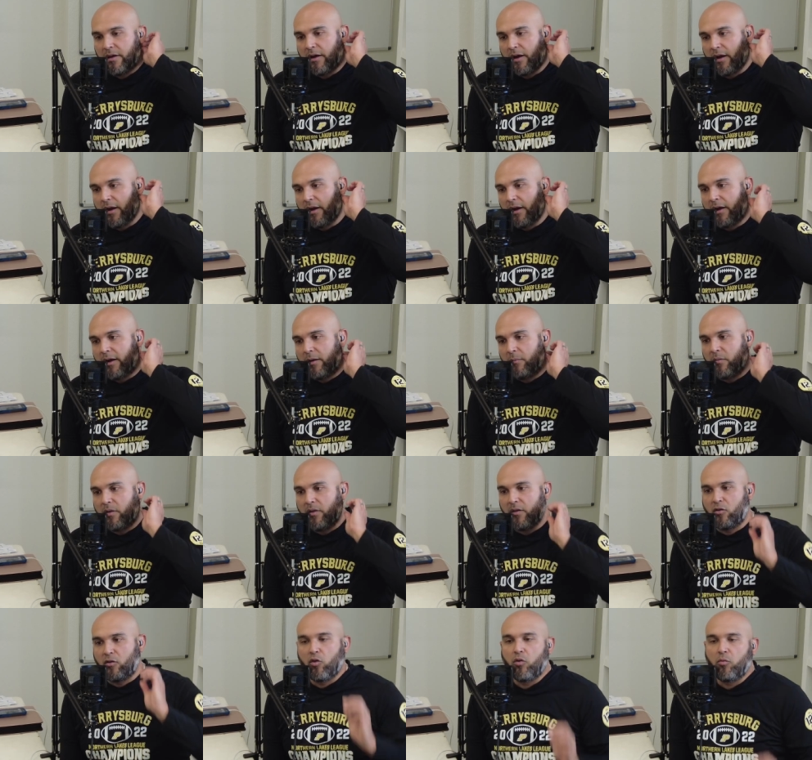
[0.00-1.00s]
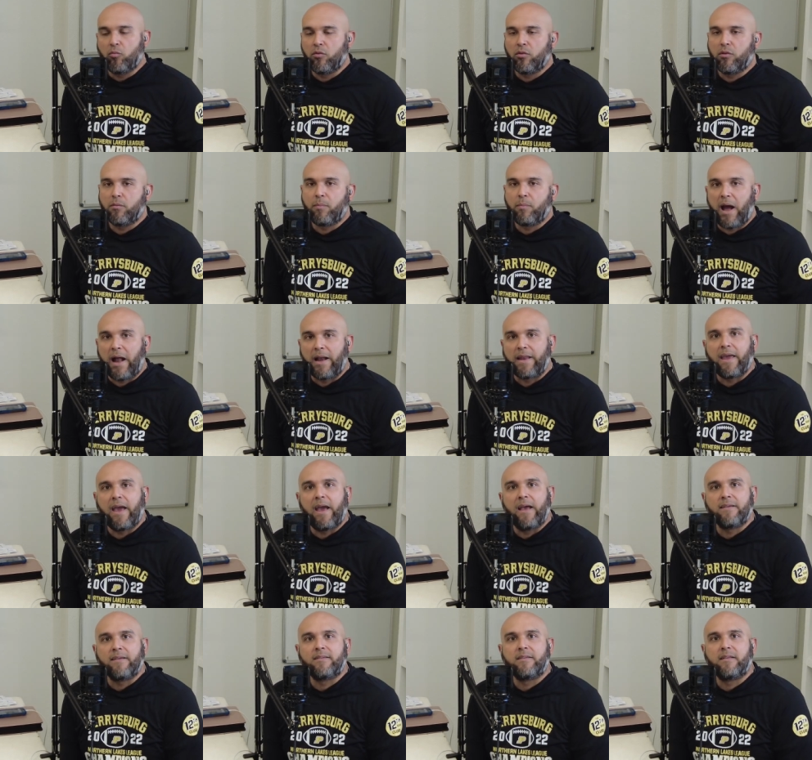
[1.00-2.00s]
um, the two
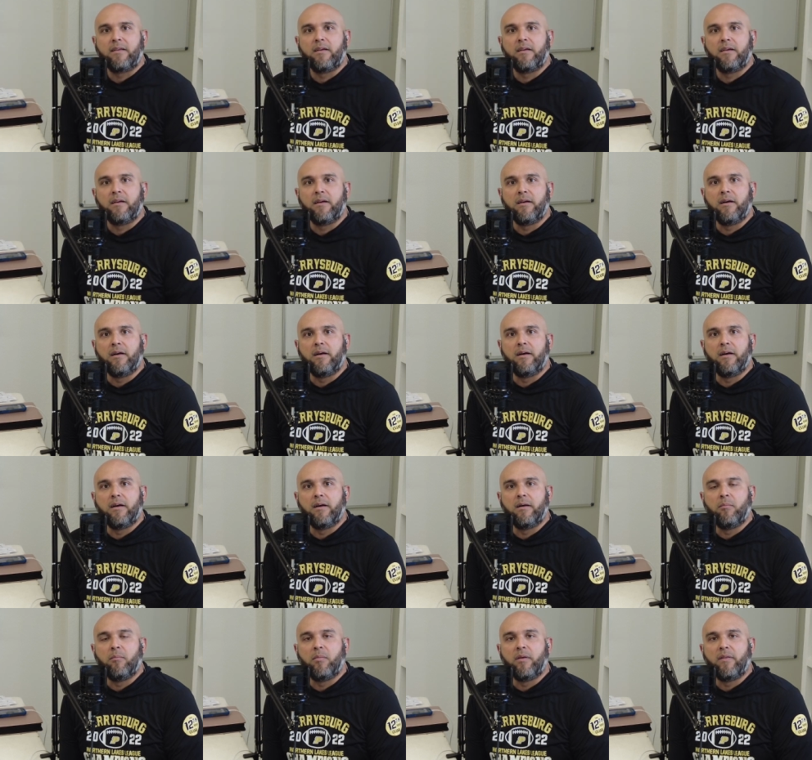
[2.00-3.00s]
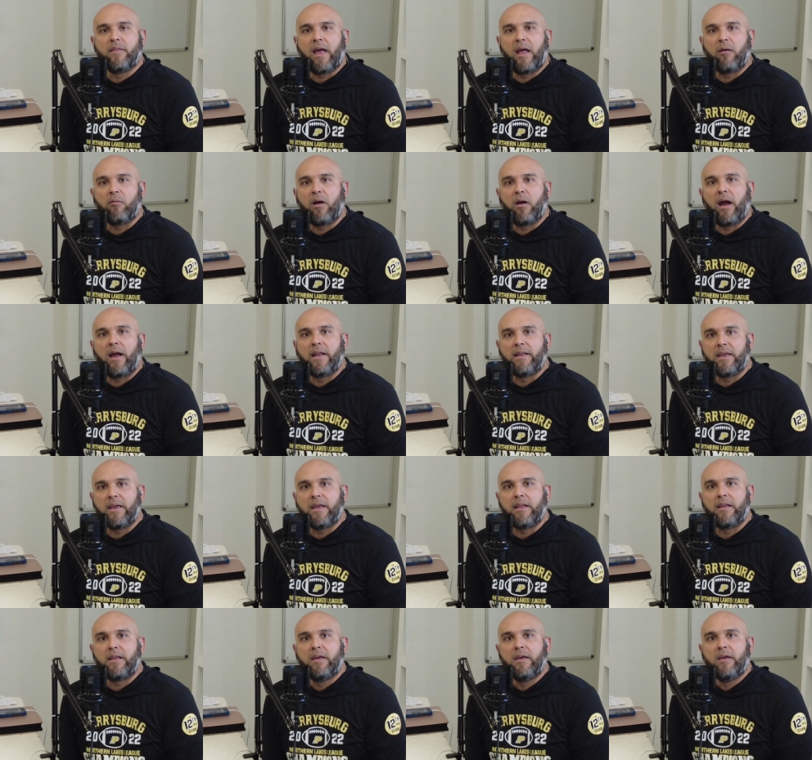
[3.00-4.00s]
podcasts um, that I
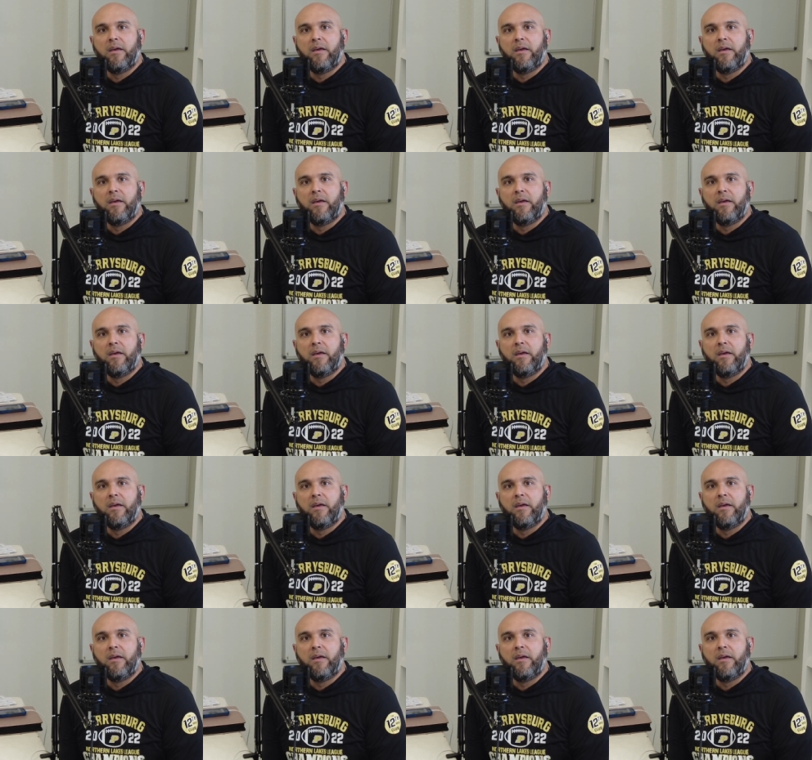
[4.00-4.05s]
did.